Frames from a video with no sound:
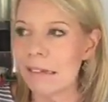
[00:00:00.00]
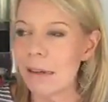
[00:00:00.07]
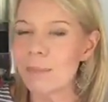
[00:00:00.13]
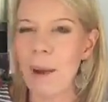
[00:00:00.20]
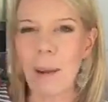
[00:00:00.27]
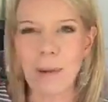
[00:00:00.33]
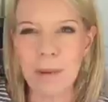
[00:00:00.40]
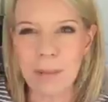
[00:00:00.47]

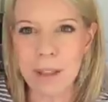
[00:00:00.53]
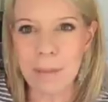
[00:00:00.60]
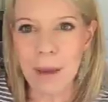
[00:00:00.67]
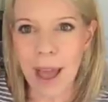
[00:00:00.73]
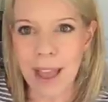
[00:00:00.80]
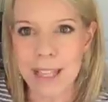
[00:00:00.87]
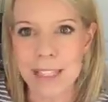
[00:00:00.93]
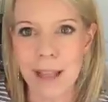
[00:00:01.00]
probably
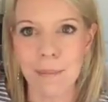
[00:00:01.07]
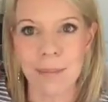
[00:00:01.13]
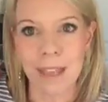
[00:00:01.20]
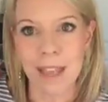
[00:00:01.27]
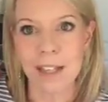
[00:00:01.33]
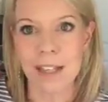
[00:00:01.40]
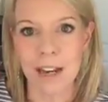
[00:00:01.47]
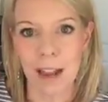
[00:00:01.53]
buying some
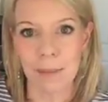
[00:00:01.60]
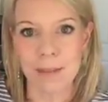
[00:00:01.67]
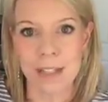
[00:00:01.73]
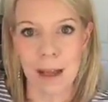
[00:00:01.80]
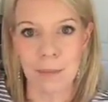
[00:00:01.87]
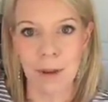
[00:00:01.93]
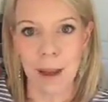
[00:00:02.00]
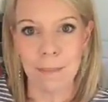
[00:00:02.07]
things on
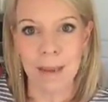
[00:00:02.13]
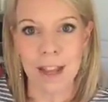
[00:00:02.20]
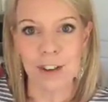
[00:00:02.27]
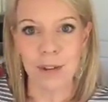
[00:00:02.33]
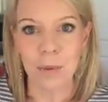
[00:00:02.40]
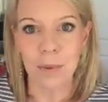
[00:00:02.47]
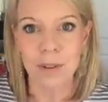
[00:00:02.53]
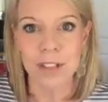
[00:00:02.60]
Amazon Prime
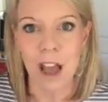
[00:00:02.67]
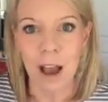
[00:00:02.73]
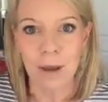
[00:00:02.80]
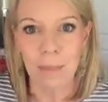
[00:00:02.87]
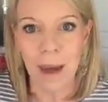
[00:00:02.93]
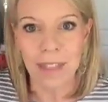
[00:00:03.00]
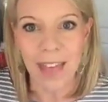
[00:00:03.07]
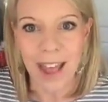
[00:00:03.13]
Pantry. We'll talk
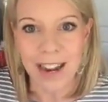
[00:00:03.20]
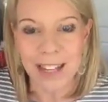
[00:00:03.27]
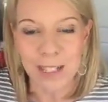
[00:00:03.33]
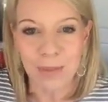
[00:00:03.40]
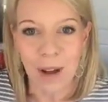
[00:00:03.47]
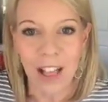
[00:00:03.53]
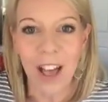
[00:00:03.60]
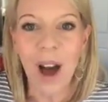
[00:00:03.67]
about that as
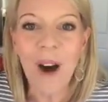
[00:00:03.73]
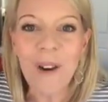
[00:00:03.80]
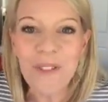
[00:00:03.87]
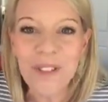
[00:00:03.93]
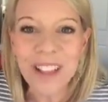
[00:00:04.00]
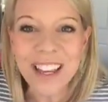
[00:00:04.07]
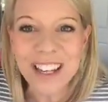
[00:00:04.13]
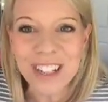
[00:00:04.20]
well. Oh,
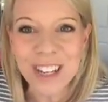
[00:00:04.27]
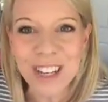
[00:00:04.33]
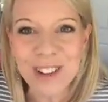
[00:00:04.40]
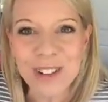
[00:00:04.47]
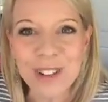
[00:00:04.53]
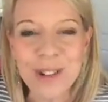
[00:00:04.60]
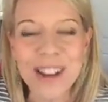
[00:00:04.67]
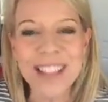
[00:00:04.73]
Felicia,
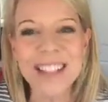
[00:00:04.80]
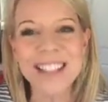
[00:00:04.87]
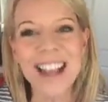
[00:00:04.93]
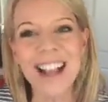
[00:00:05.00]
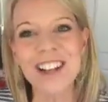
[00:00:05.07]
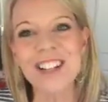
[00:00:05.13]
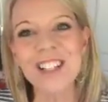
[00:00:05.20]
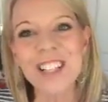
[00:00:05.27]
you joined the challenge.